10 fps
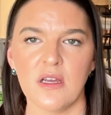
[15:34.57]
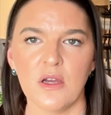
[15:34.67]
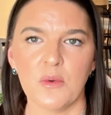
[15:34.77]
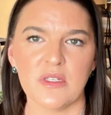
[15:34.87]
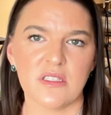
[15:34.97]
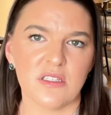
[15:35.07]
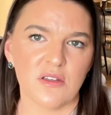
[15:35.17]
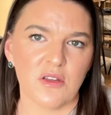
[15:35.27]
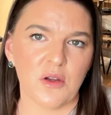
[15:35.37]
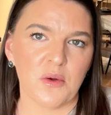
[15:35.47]
We
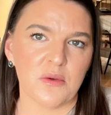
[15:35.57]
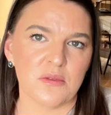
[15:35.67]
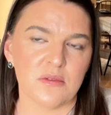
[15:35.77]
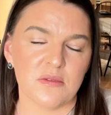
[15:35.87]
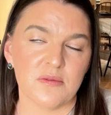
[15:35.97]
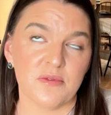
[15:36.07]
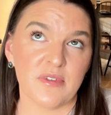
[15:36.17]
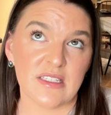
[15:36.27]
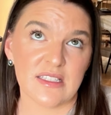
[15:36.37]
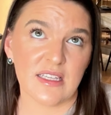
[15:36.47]
still are
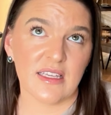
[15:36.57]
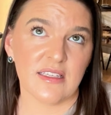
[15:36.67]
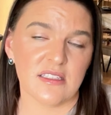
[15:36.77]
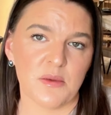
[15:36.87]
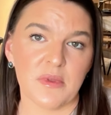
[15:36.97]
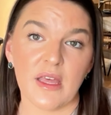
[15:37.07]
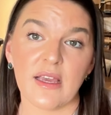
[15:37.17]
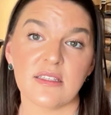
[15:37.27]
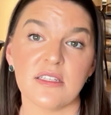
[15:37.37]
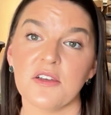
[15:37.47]
fixing some of the
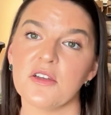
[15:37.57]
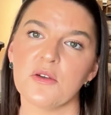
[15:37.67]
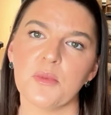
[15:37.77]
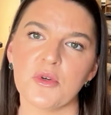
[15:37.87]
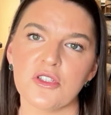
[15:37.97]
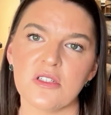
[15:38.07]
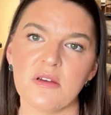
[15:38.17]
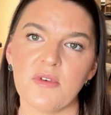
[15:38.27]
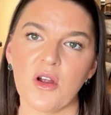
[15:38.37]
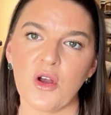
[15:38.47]
exterior portion
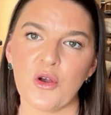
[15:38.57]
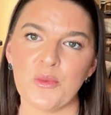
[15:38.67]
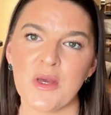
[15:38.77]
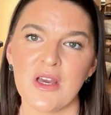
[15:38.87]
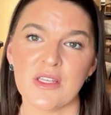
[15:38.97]
of our home,